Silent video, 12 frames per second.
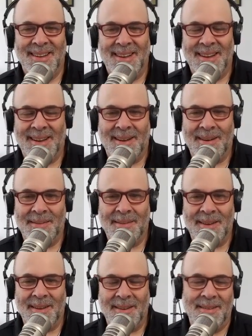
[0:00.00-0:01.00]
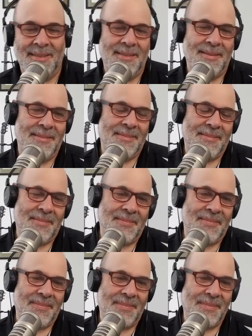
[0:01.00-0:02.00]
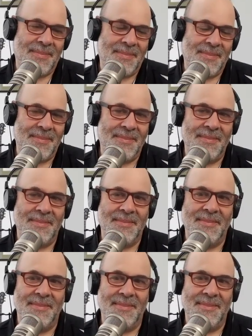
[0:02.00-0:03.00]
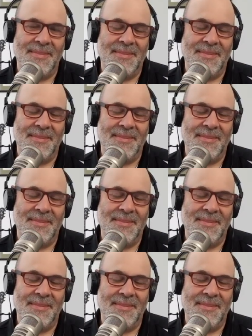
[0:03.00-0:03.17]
(not speaking)